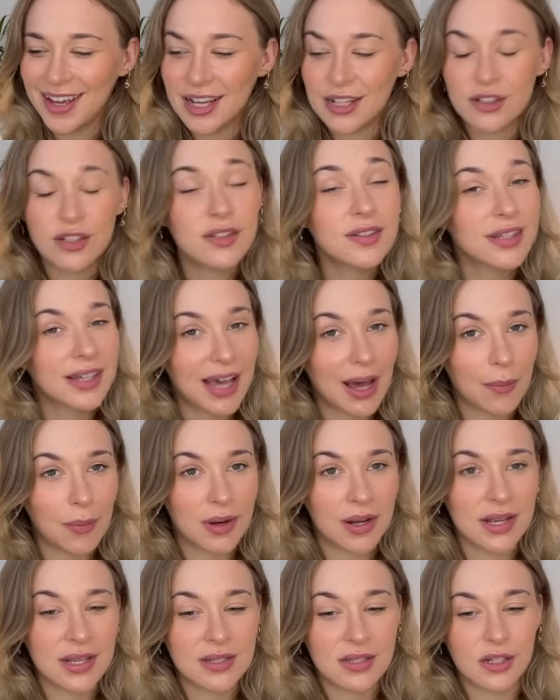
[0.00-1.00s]
Just to get
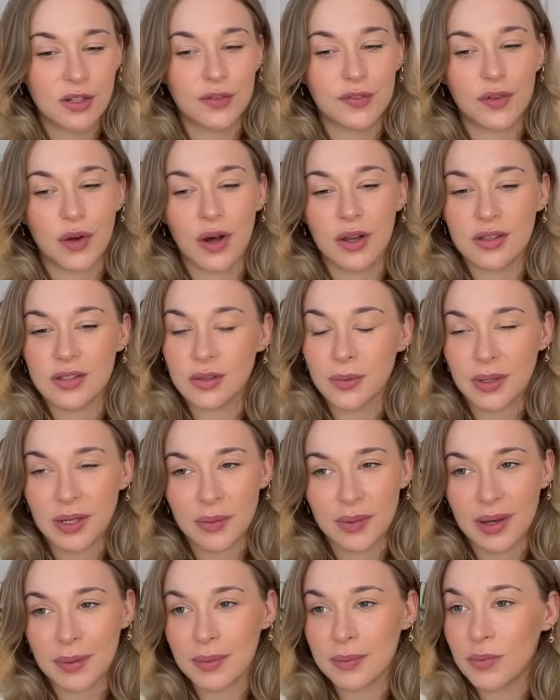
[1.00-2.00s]
what it is that you've got. So
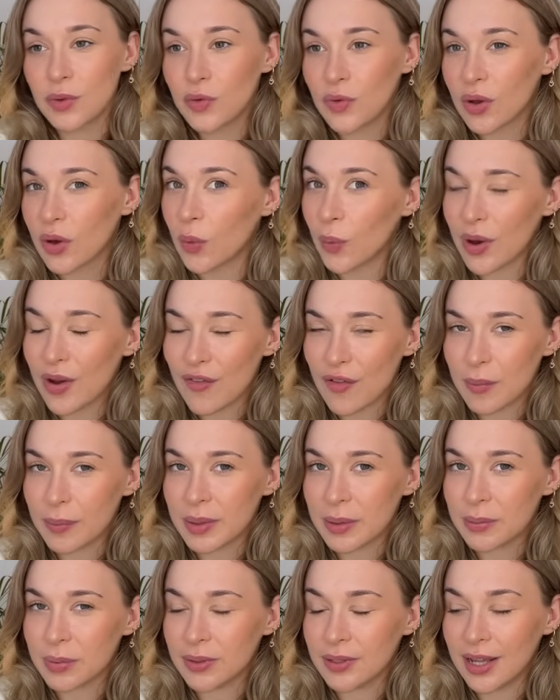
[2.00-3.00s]
anyway, we're moving away from
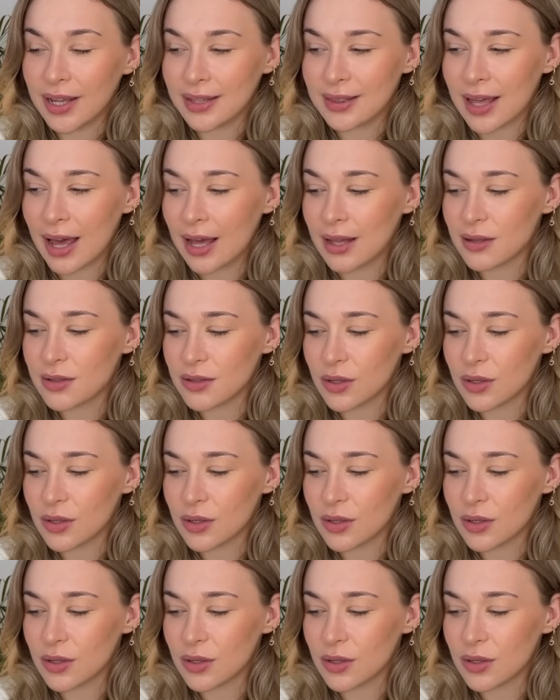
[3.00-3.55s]
people like that.